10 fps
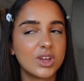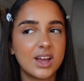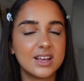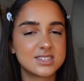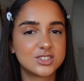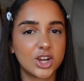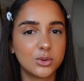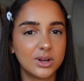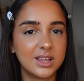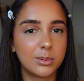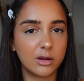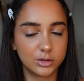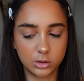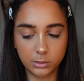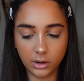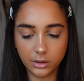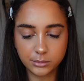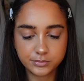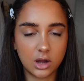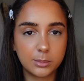it's genuinely the perfect combo.
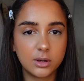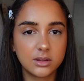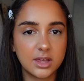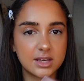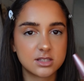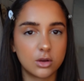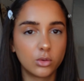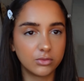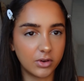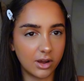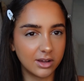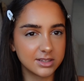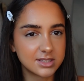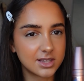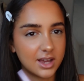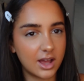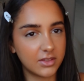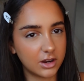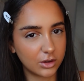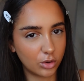I put this on first and
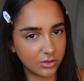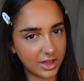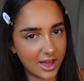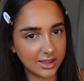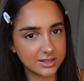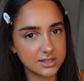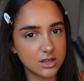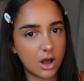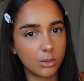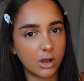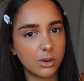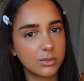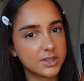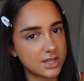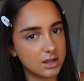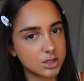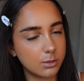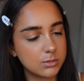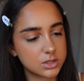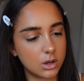then like on the ends I'll go in with the
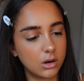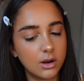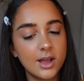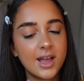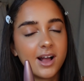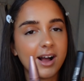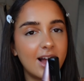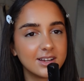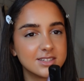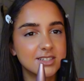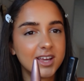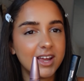Telescopic Mascara and